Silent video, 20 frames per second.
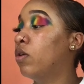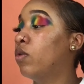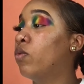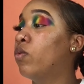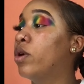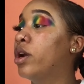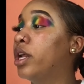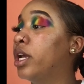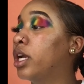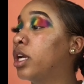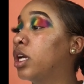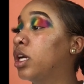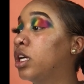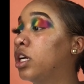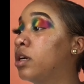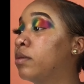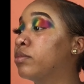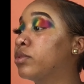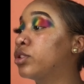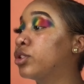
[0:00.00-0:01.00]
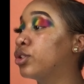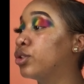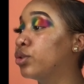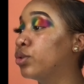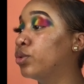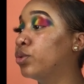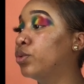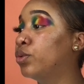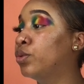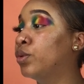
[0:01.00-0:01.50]
when it comes
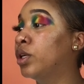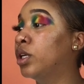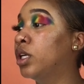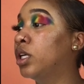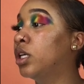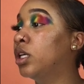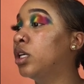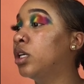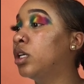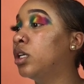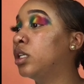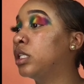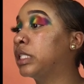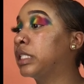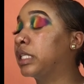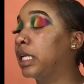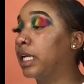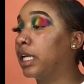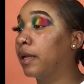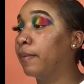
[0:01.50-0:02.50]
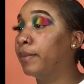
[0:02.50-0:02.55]
to taking